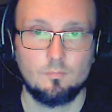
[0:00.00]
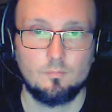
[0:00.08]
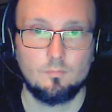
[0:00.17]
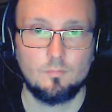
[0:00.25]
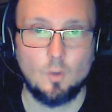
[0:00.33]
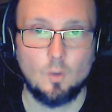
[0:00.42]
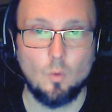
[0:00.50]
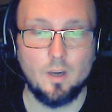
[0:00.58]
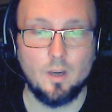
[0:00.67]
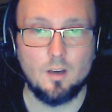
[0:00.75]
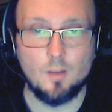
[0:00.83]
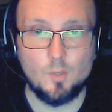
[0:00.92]
When it
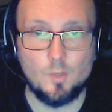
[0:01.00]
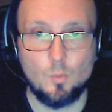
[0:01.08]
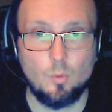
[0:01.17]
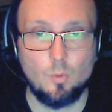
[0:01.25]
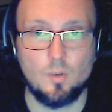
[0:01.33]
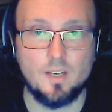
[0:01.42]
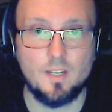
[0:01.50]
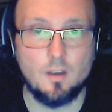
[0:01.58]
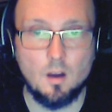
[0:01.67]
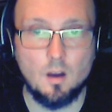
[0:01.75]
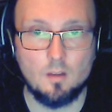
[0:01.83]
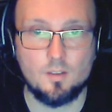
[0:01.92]
comes to pros and
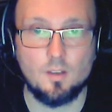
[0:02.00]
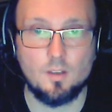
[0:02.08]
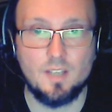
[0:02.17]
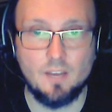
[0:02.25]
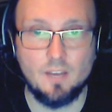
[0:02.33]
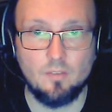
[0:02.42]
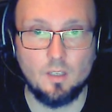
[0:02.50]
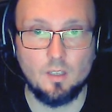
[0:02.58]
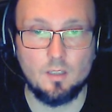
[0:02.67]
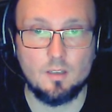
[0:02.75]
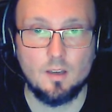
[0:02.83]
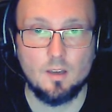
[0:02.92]
cons, the definite
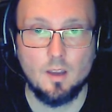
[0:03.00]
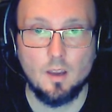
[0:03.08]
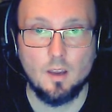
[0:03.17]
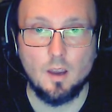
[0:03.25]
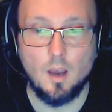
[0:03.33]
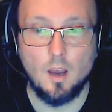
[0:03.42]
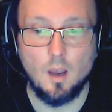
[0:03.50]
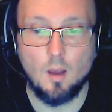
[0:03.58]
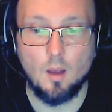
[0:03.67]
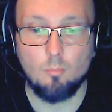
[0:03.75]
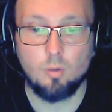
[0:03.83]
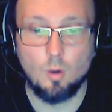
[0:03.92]

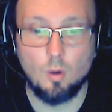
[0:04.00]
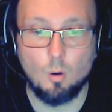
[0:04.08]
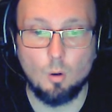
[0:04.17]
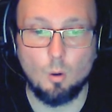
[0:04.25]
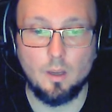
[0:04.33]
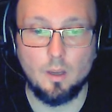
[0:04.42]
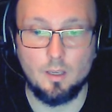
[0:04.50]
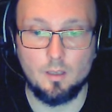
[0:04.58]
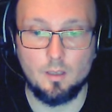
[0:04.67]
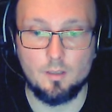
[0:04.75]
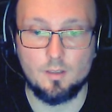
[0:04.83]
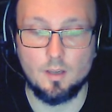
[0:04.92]
pro is
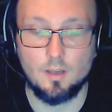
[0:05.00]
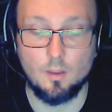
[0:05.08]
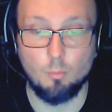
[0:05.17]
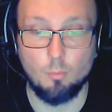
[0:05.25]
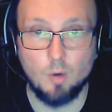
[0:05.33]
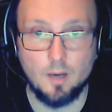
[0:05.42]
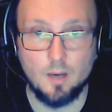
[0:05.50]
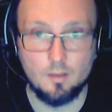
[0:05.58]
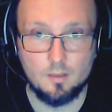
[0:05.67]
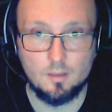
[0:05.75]
the price.